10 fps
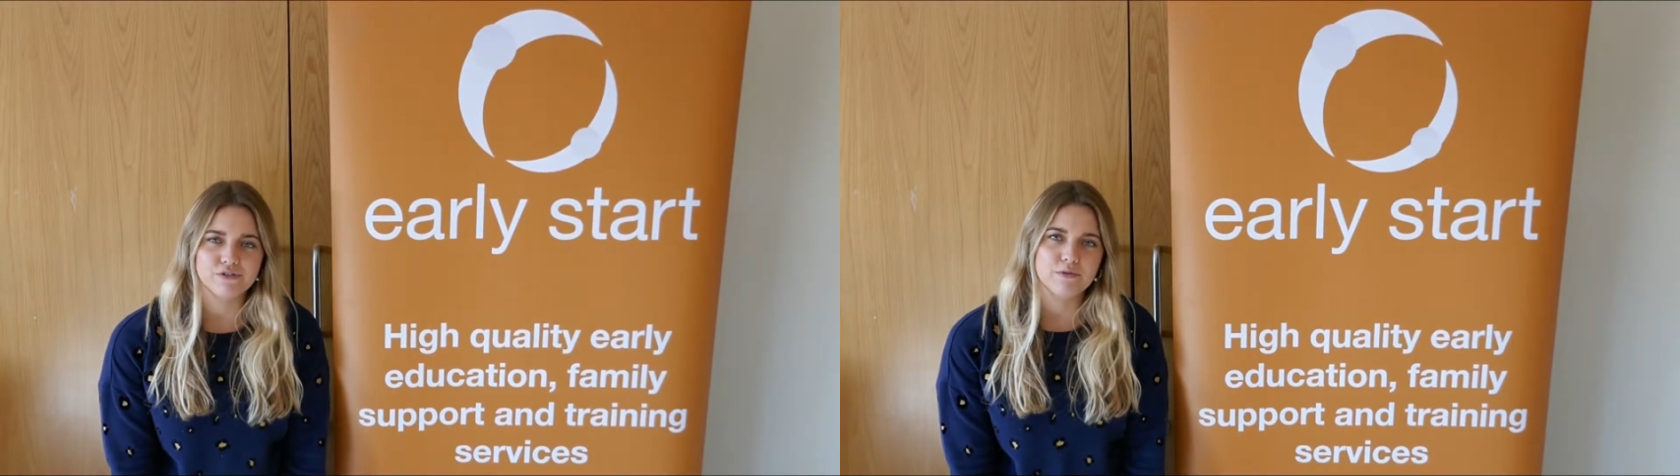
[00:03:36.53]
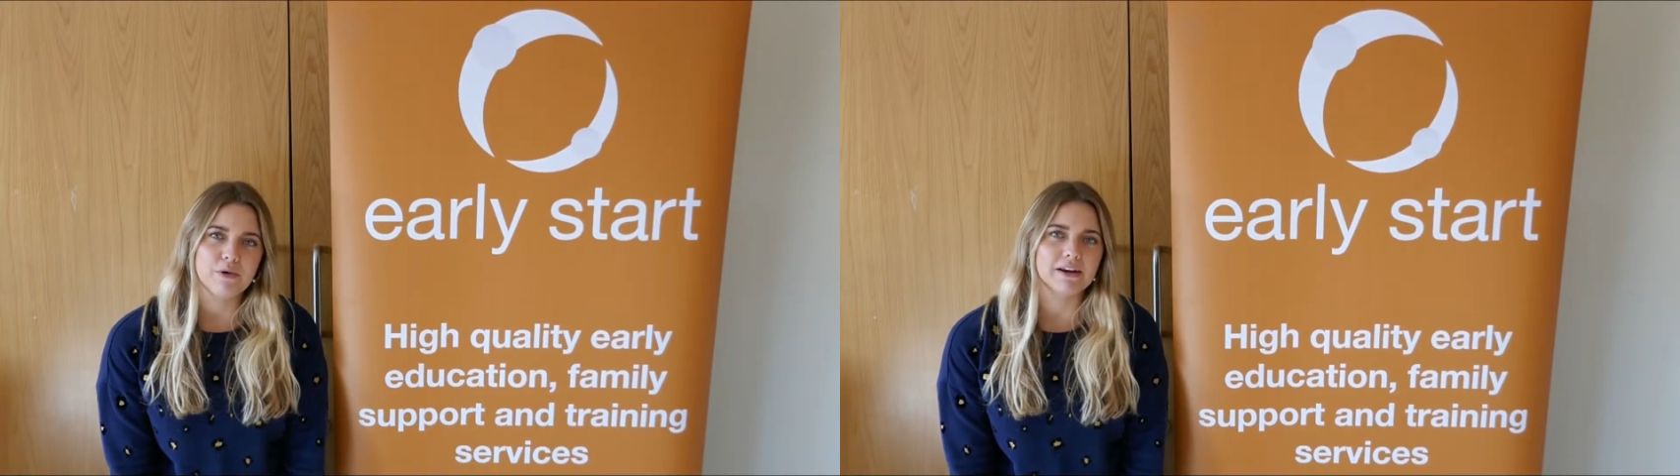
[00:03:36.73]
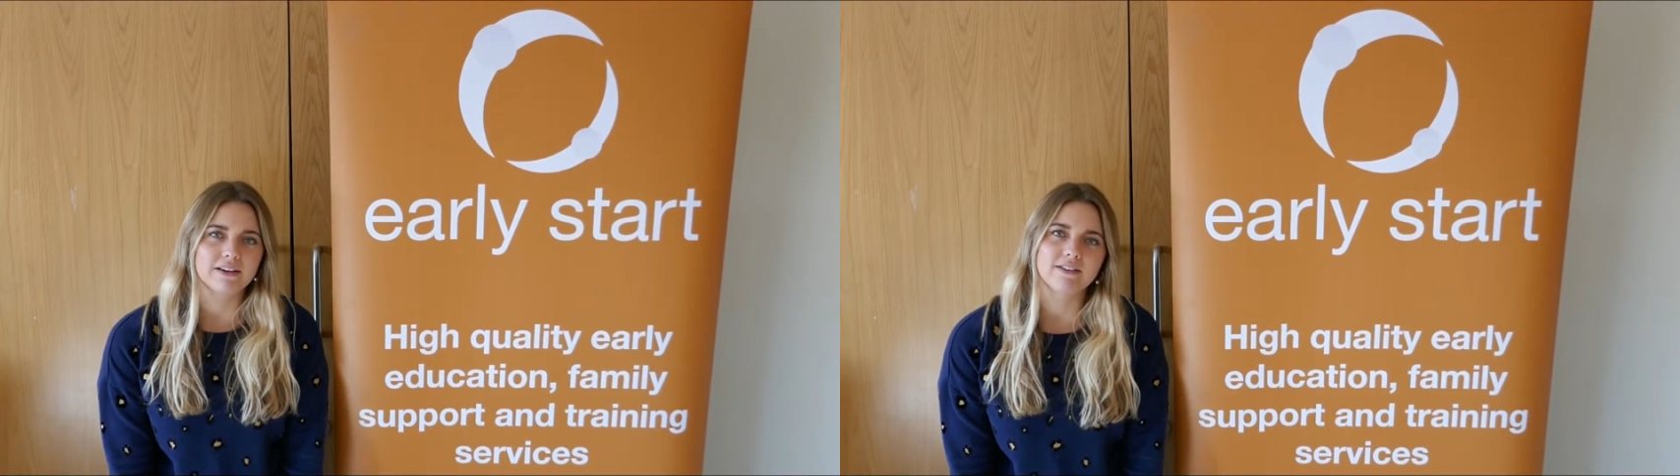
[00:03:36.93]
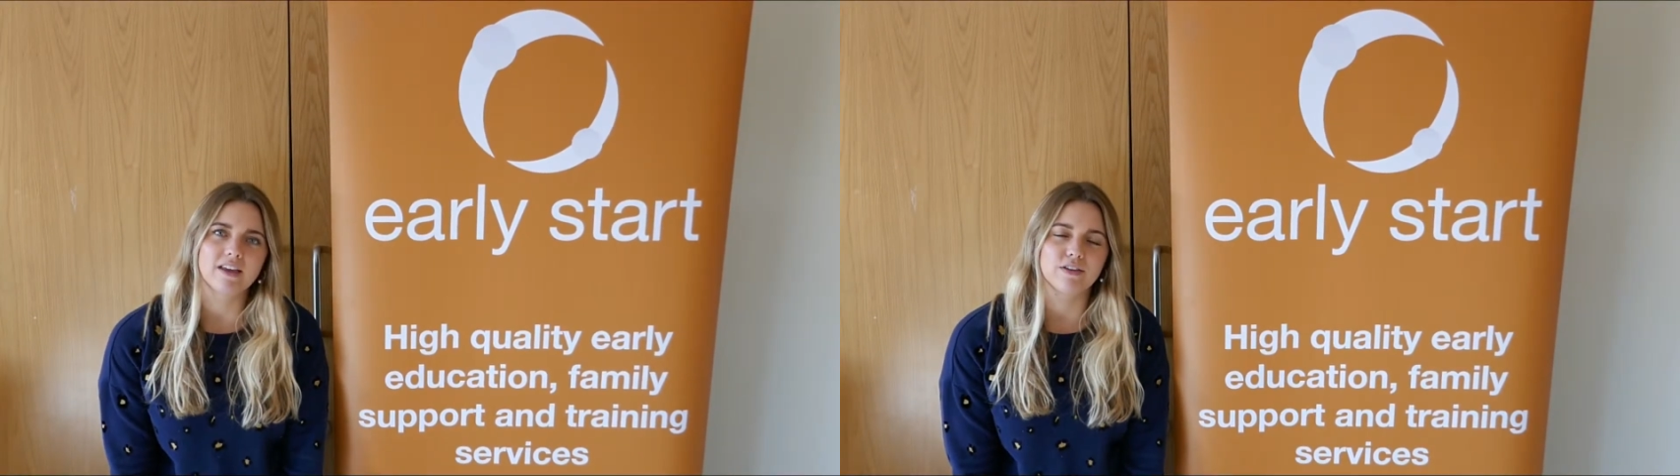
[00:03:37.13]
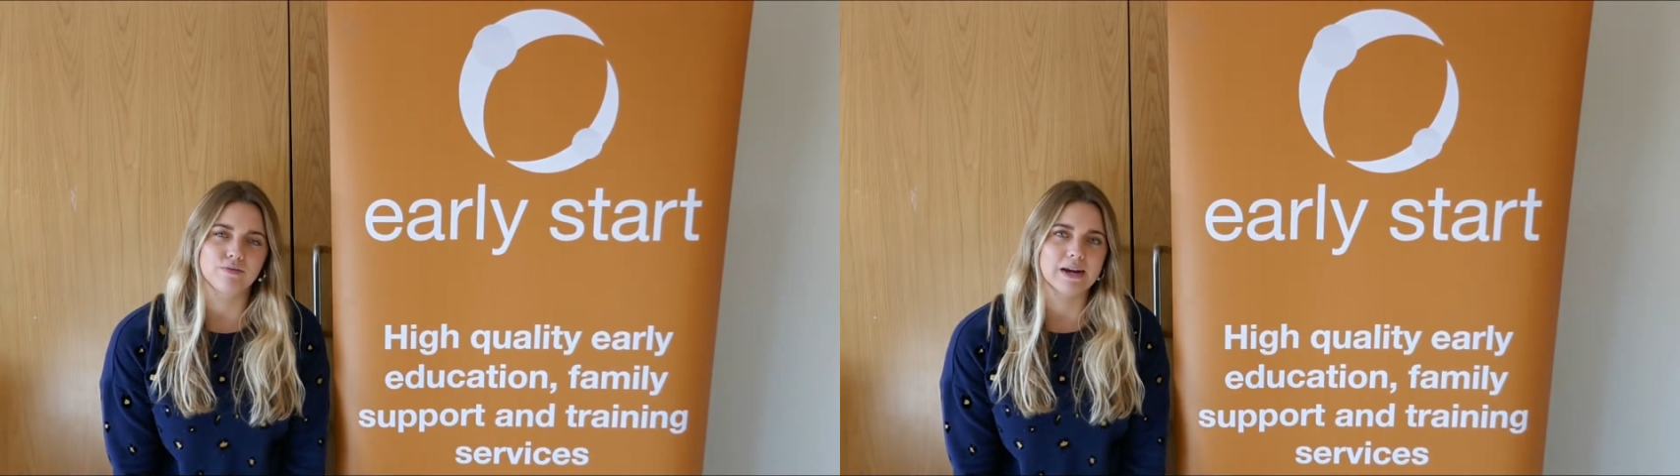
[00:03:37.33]
through
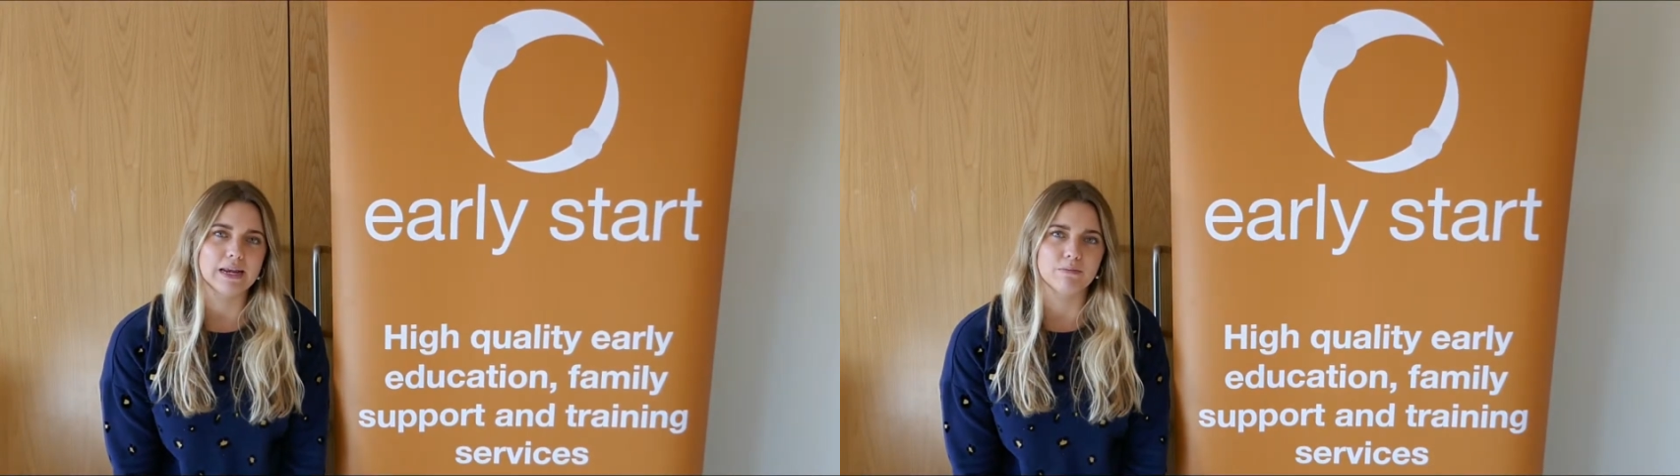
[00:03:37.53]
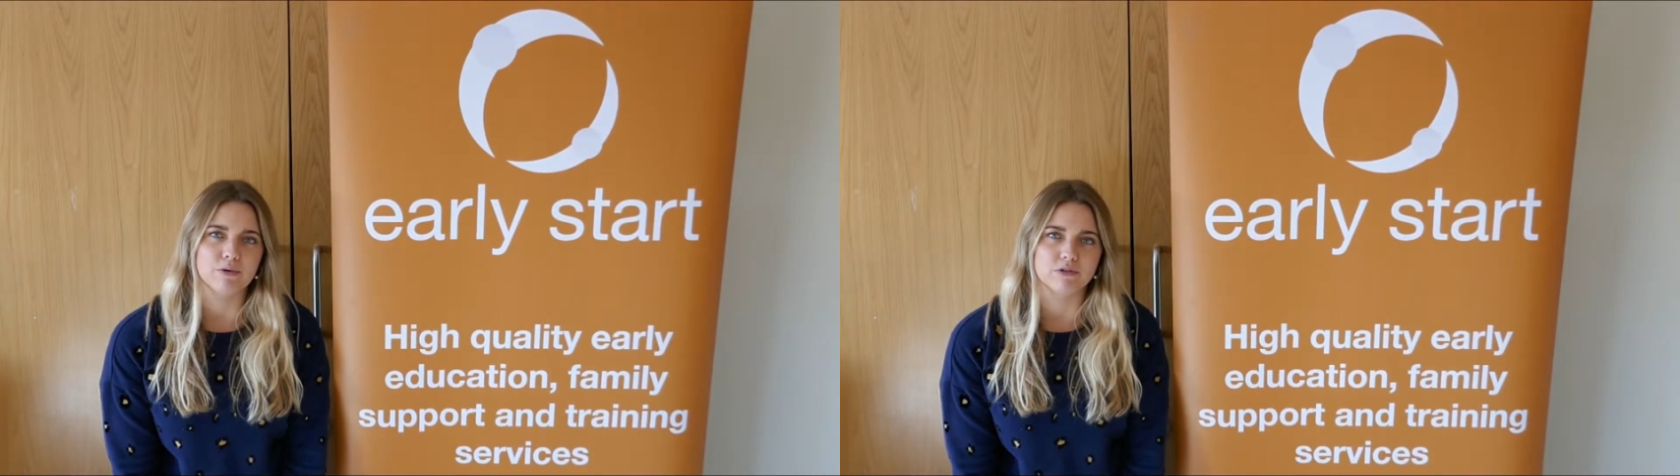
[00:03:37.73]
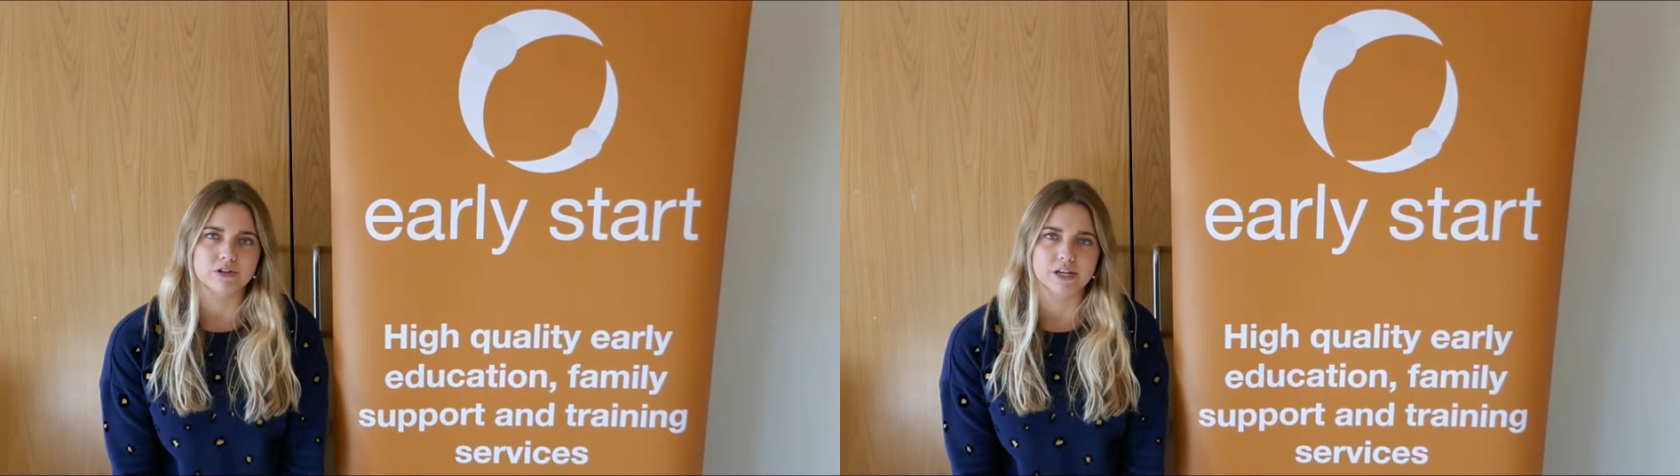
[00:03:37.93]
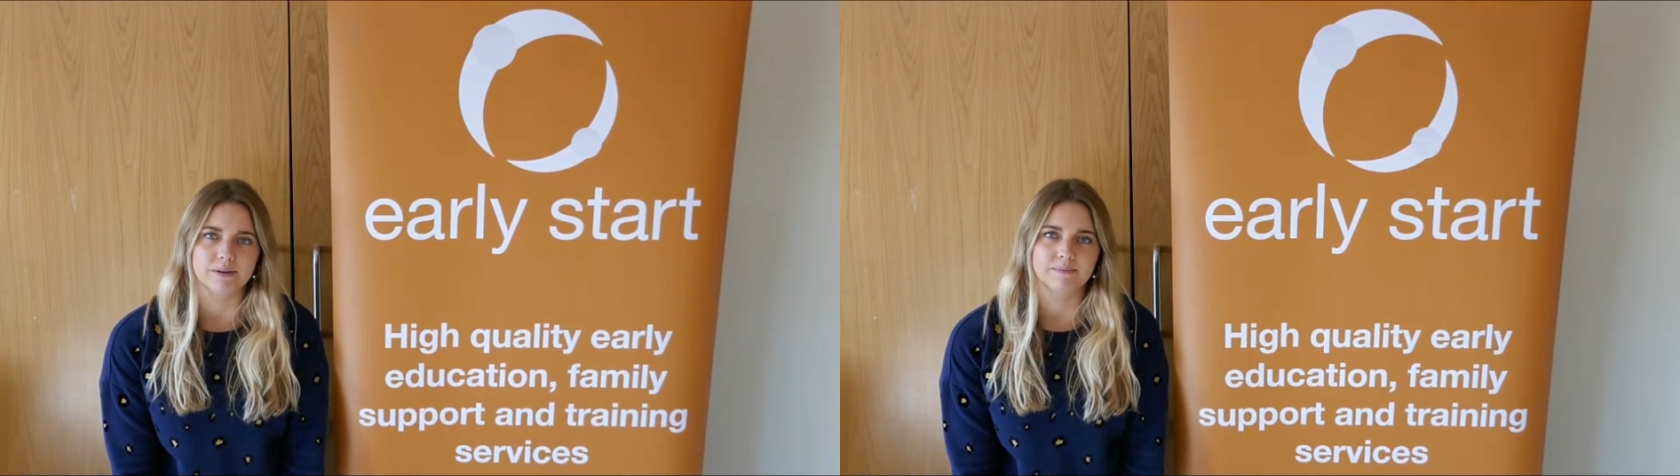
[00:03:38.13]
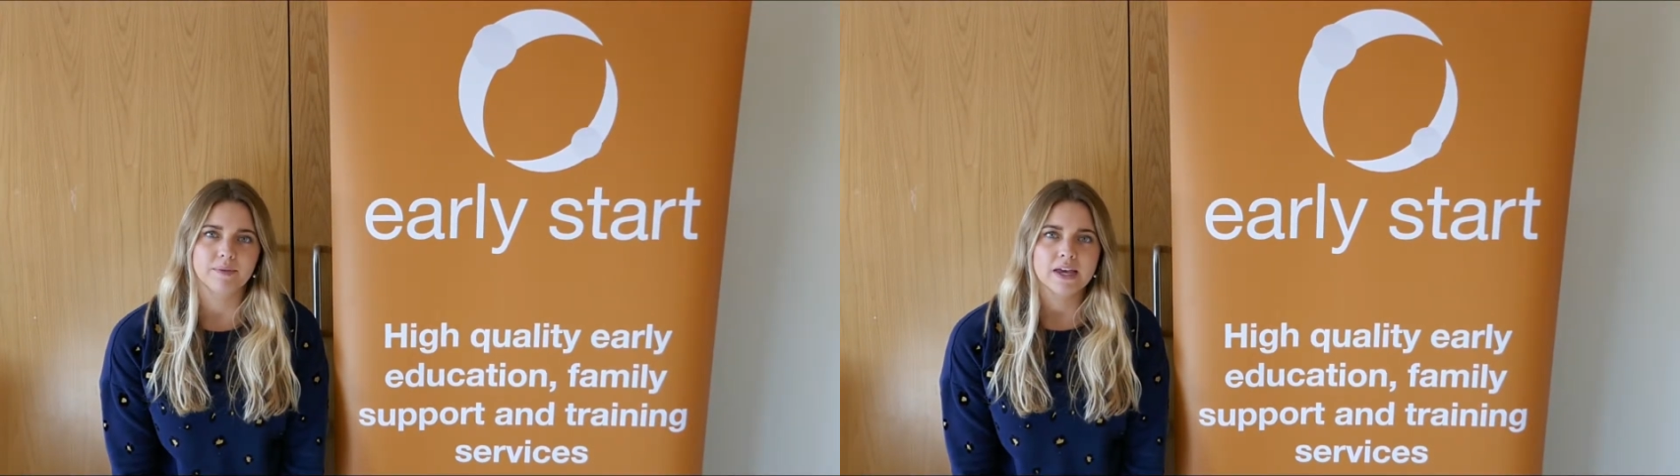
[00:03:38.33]
pregnancy is really important.